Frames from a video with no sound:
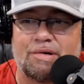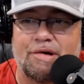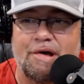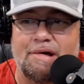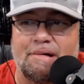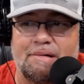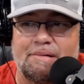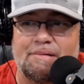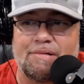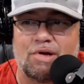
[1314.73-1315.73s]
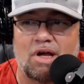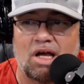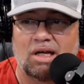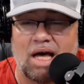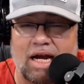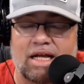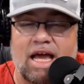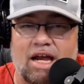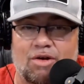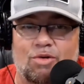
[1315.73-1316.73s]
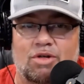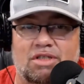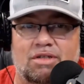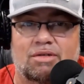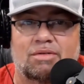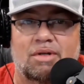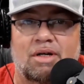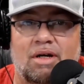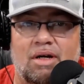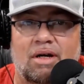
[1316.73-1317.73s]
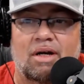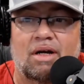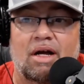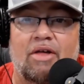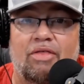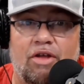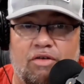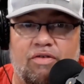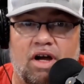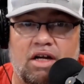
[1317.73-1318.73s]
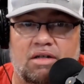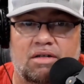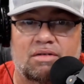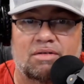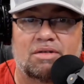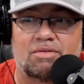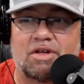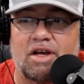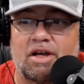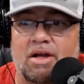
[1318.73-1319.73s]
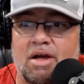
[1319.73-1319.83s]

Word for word: Okay. A lot of categories here. They're fine. Okay.